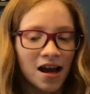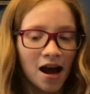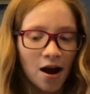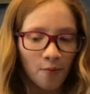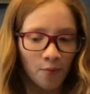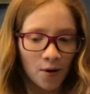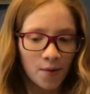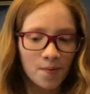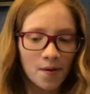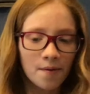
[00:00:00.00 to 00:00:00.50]

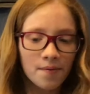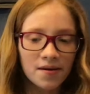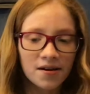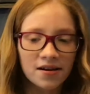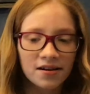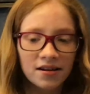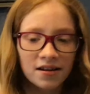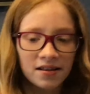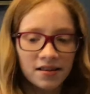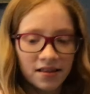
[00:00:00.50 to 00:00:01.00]
we're probably
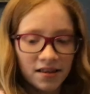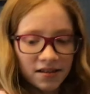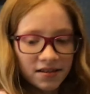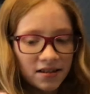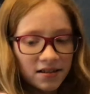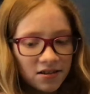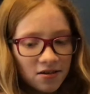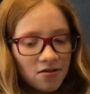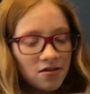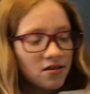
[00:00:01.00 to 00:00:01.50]
gonna. This is
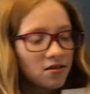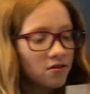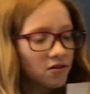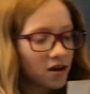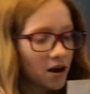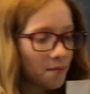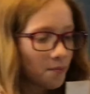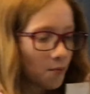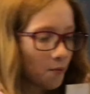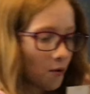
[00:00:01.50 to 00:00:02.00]
our little
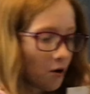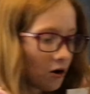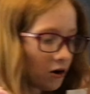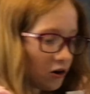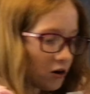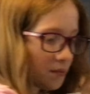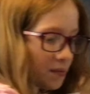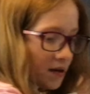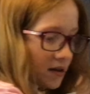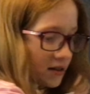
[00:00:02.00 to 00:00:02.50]
cup of water
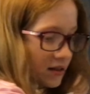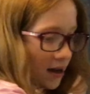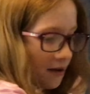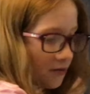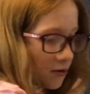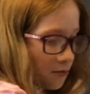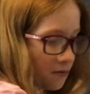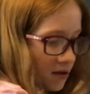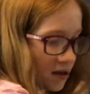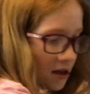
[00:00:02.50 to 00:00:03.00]
because after
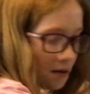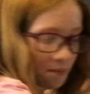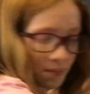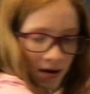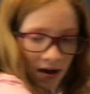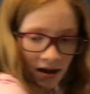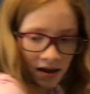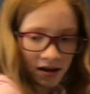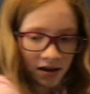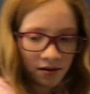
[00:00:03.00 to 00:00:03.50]
we get
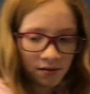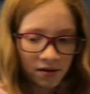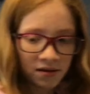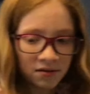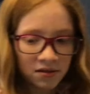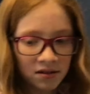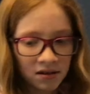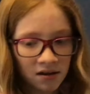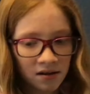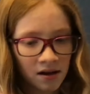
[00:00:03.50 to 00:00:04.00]
paint,
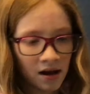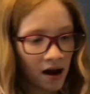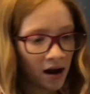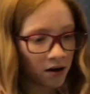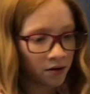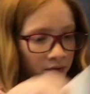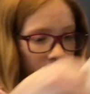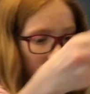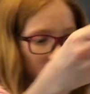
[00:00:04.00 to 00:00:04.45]
it's. I don't want